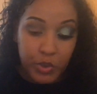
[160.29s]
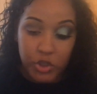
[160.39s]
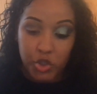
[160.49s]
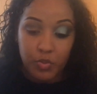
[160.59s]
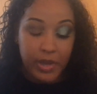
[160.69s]

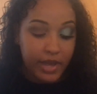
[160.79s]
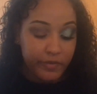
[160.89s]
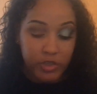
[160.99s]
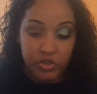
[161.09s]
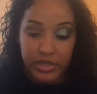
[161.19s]
once you
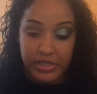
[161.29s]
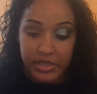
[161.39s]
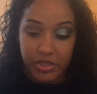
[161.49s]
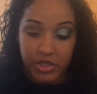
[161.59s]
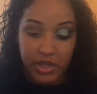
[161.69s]
have your
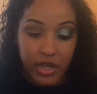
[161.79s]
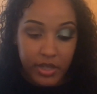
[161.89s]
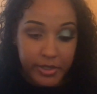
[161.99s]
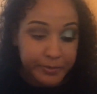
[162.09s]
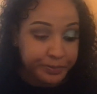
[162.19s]
transition
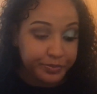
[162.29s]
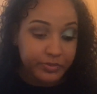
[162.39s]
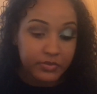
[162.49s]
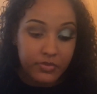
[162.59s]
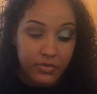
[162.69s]
color,
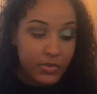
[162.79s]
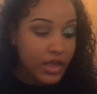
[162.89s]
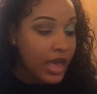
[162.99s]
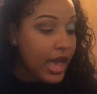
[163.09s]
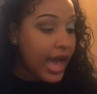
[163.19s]

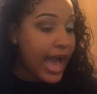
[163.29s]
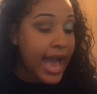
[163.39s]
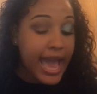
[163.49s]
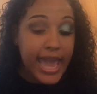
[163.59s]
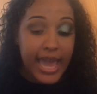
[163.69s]

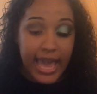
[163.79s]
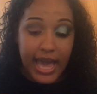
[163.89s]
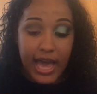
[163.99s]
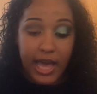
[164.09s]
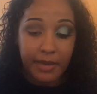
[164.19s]
I
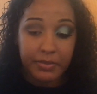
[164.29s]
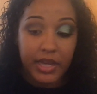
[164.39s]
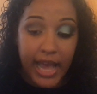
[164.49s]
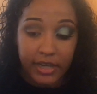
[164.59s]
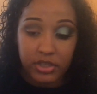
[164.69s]

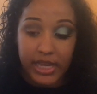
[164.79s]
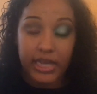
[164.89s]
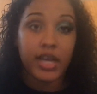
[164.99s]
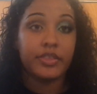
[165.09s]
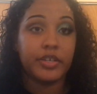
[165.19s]

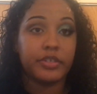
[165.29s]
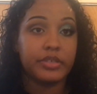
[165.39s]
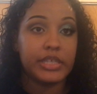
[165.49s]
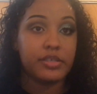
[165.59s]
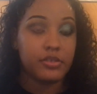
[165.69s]
cut the
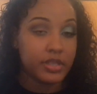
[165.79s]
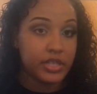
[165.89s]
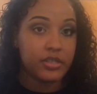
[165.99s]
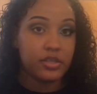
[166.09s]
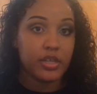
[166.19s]
crease on
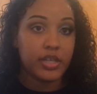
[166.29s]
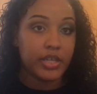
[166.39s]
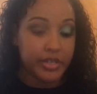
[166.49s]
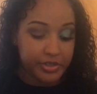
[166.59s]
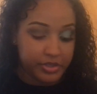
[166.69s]
this look
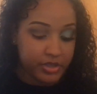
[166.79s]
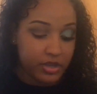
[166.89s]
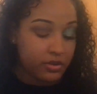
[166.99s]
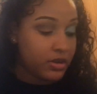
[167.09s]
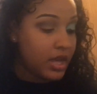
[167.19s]
here.
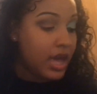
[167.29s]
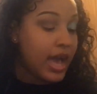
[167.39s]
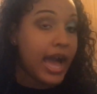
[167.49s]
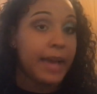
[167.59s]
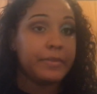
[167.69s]
So
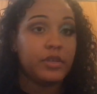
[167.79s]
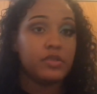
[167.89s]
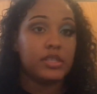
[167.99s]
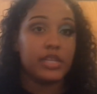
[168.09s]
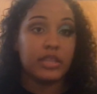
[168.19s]
I'm
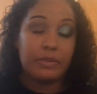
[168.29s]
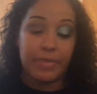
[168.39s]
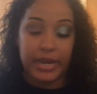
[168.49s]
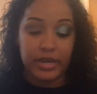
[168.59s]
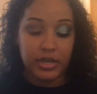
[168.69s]
using the
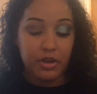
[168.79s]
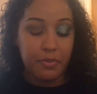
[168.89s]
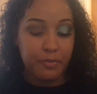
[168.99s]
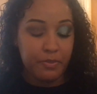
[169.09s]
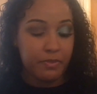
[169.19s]
Bare
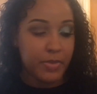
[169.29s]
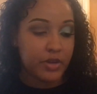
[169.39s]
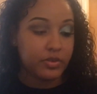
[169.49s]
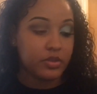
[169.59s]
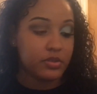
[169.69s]

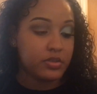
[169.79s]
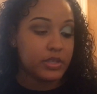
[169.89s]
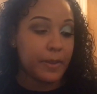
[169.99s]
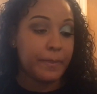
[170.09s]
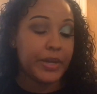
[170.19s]

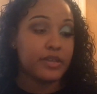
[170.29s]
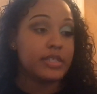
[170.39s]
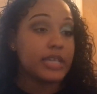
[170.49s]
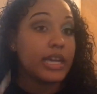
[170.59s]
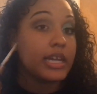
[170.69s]
Minerals Bare
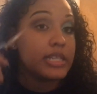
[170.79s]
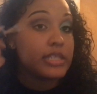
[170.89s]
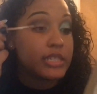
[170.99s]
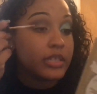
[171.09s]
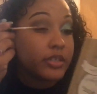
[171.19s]
Skin
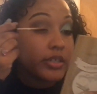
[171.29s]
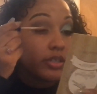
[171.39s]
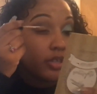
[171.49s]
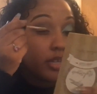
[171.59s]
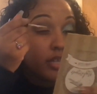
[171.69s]

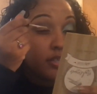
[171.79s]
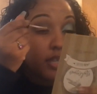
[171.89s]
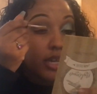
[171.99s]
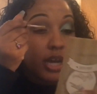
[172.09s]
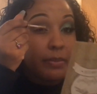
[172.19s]
Concealer
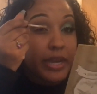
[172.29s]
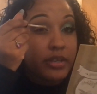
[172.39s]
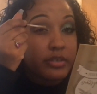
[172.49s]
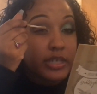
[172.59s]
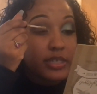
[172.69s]
to cut my
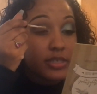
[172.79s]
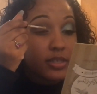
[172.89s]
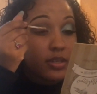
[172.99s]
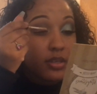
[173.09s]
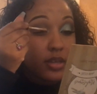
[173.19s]

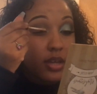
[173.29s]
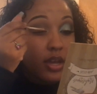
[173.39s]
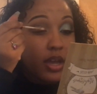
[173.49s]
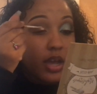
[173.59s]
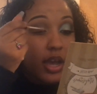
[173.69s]
crease.
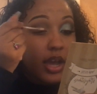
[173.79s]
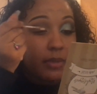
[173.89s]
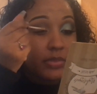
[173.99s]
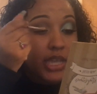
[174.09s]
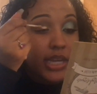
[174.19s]

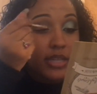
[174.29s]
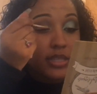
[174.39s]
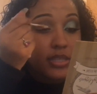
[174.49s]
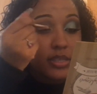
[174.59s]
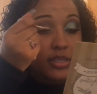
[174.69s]
I'm taking
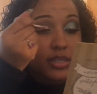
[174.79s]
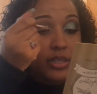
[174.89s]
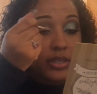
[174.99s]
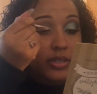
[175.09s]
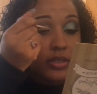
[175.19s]
this
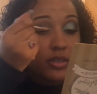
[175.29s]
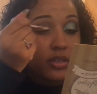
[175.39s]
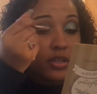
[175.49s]
concealer,